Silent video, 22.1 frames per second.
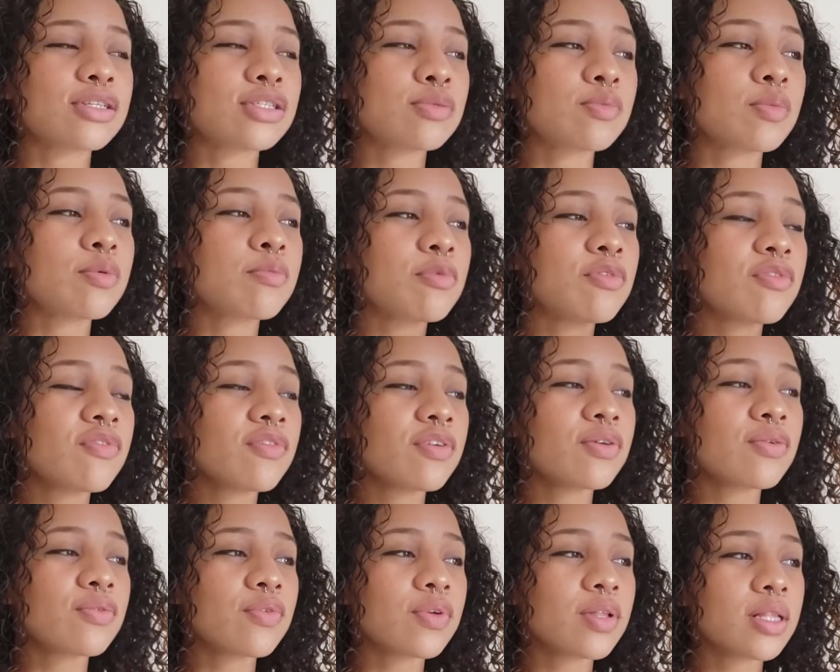just made me
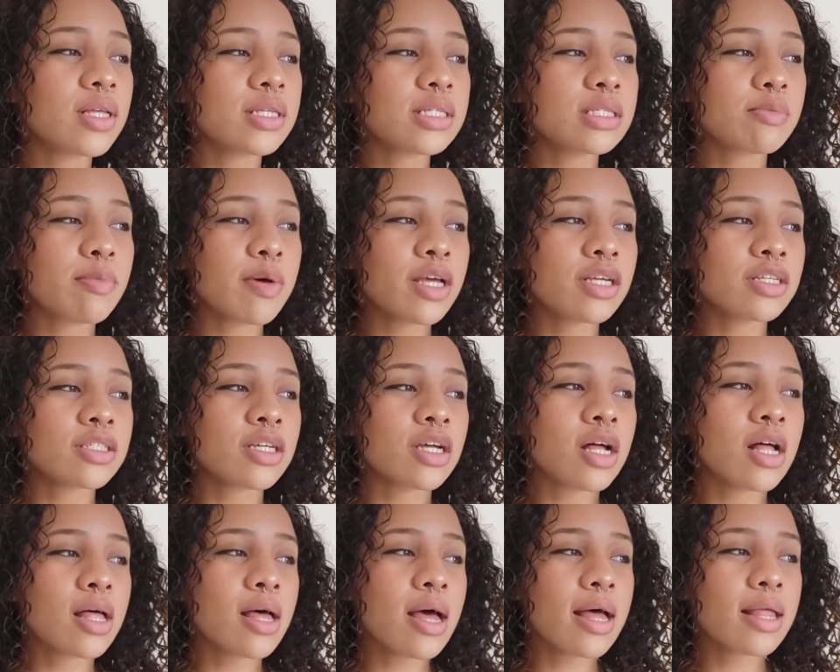feel really special.
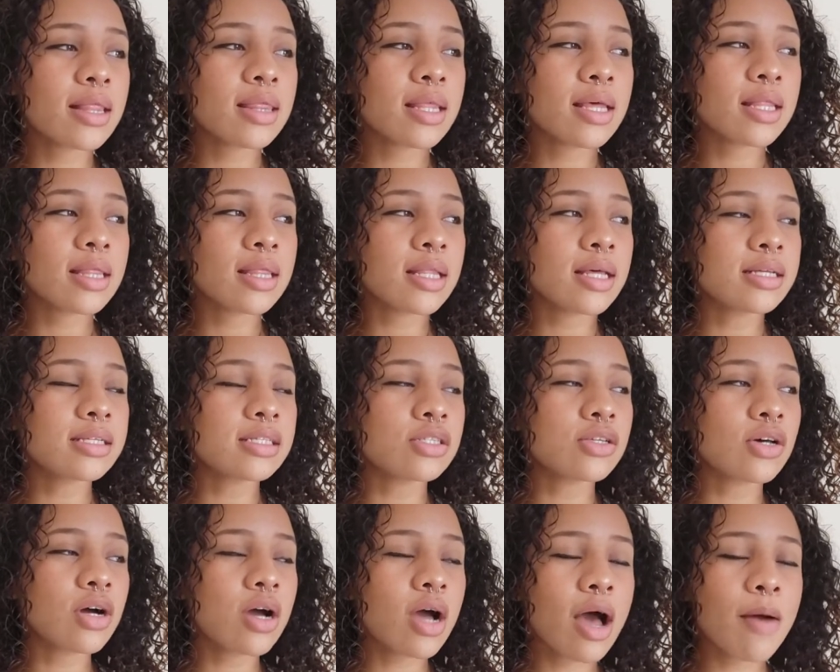And then they
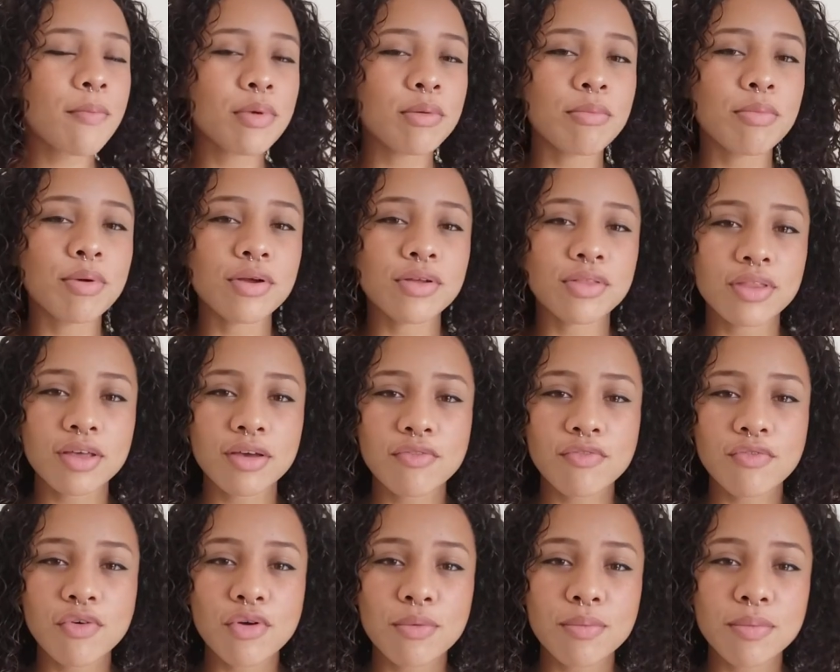sung happy birthday
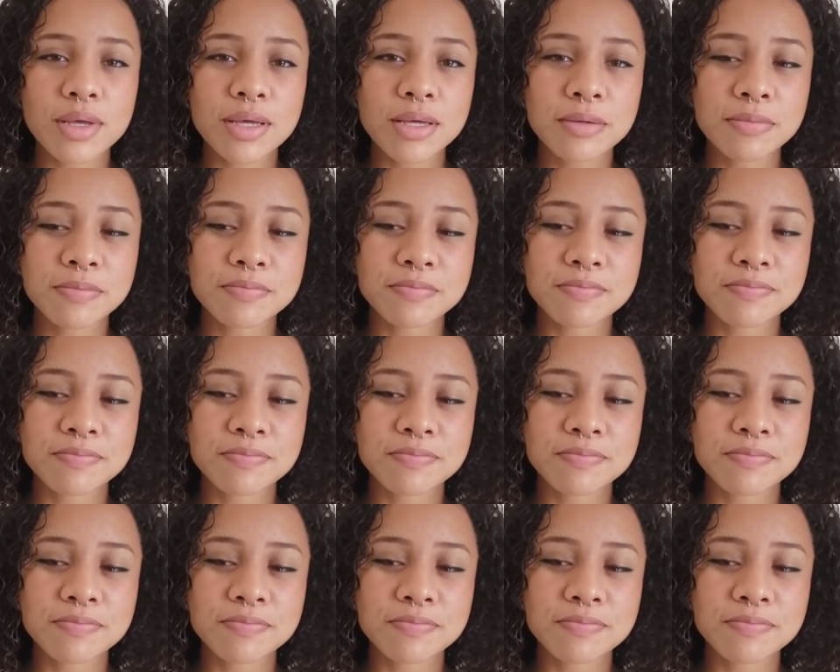for me.